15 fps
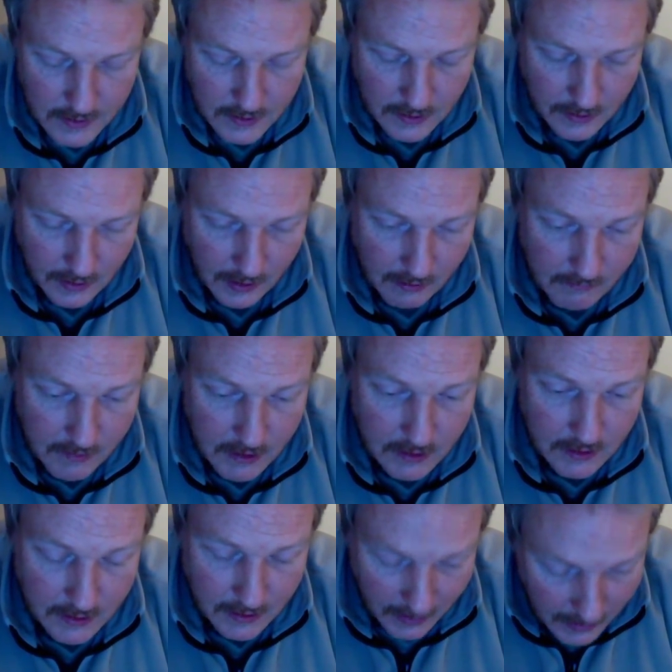
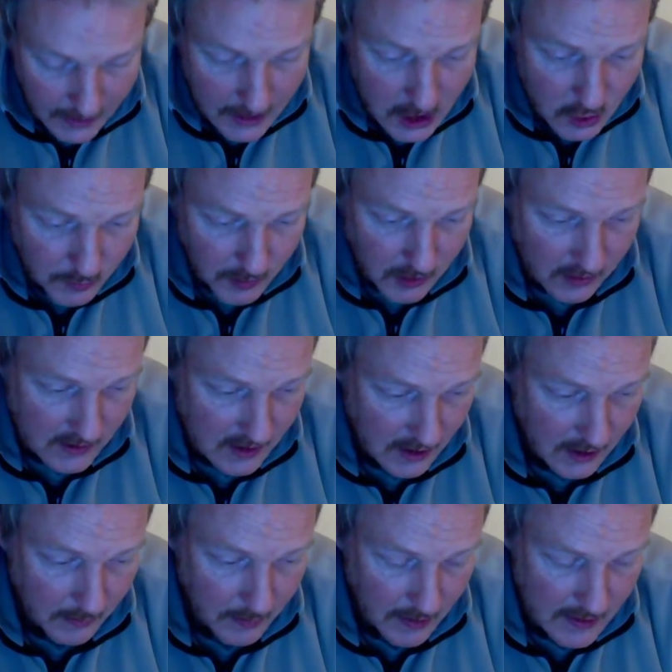Kevin Cage, because
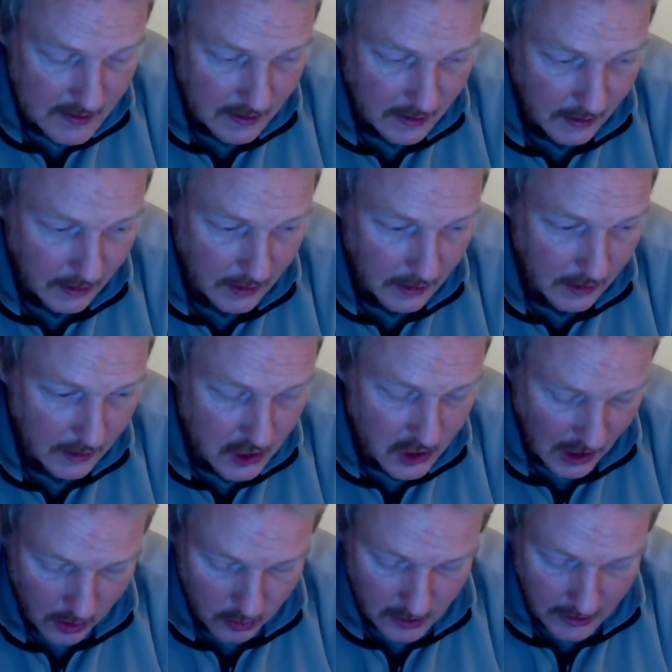he basically
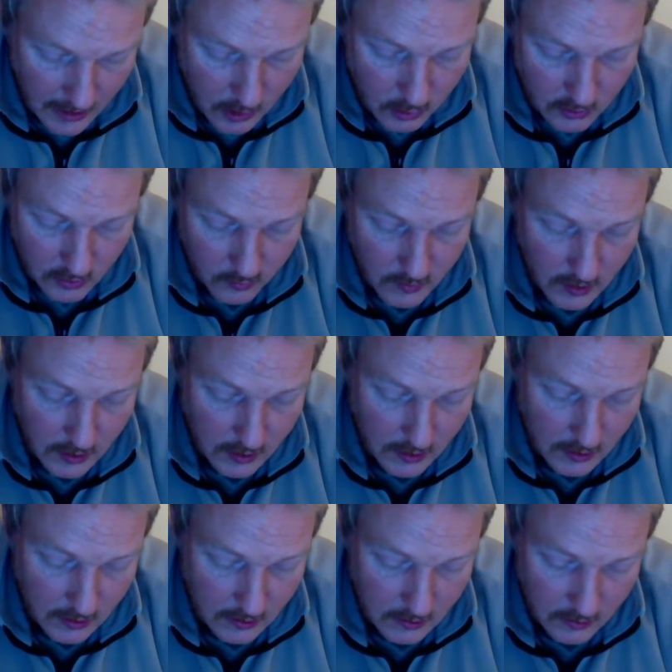shouted out to
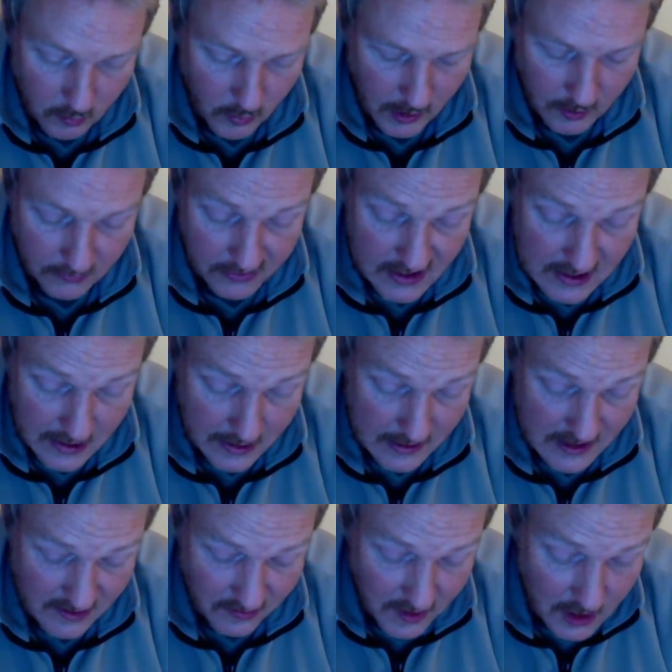me in one of his
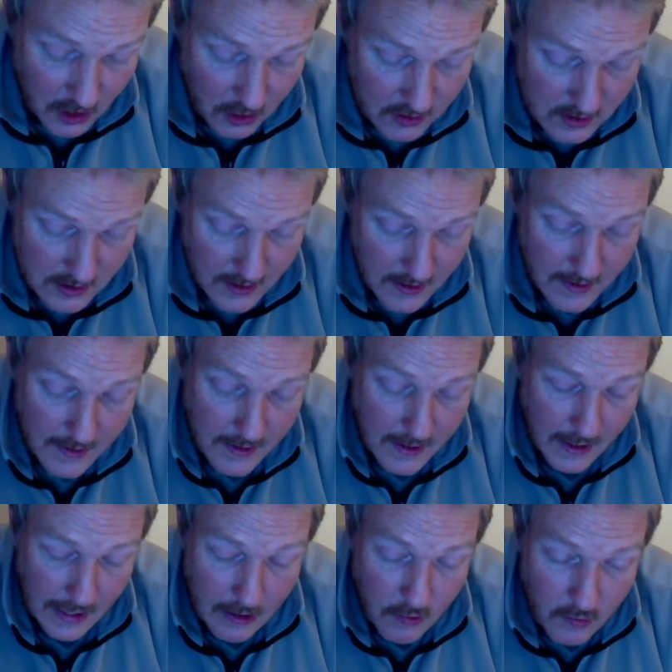last videos.
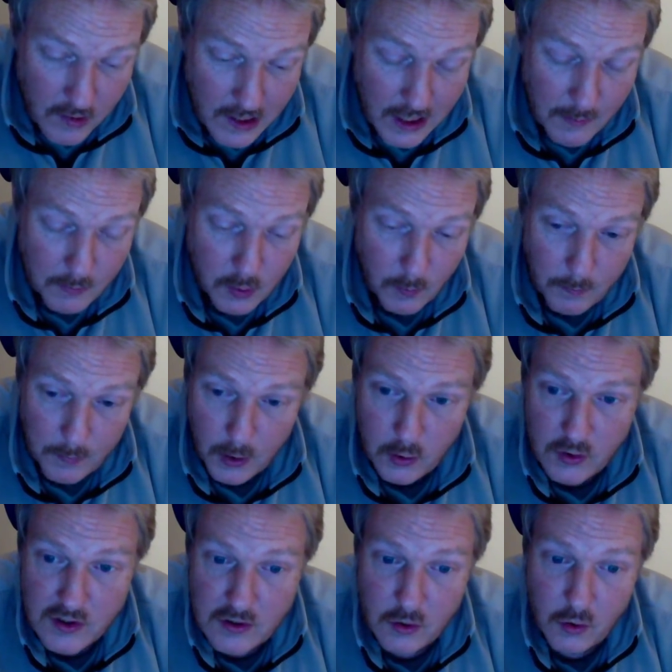I really
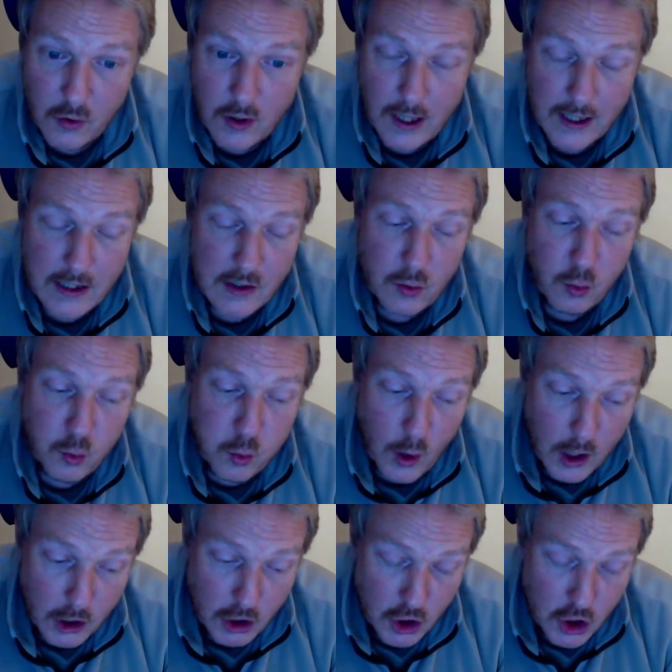propose to you guys,
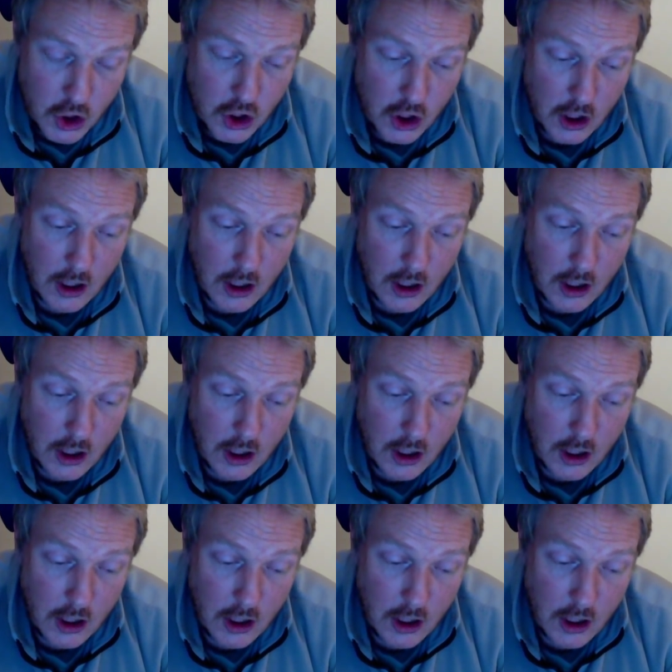watch